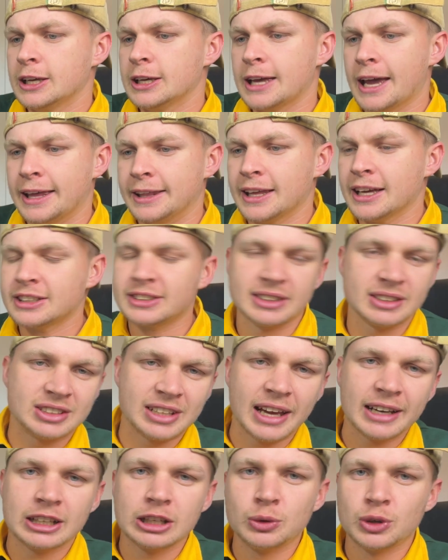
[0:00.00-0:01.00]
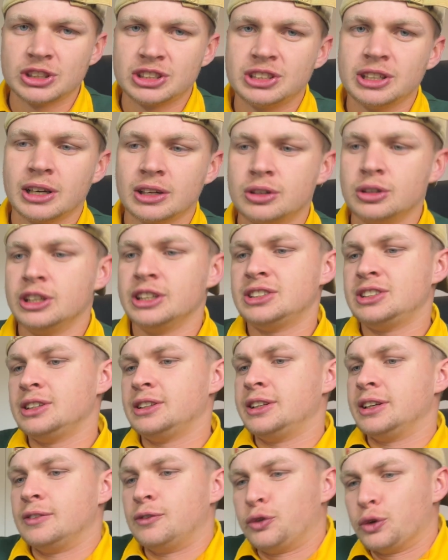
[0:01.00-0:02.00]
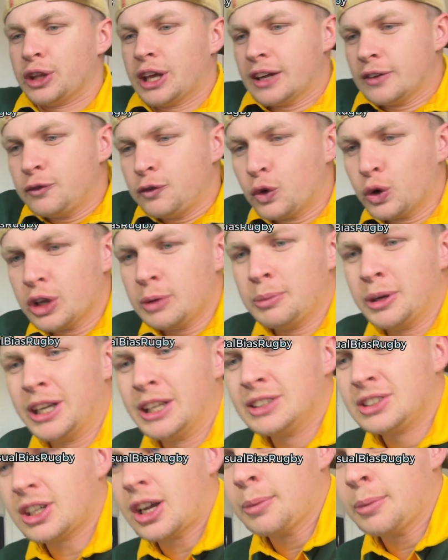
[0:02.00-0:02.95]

and that's exactly what Siakulisi did for that 40 minutes.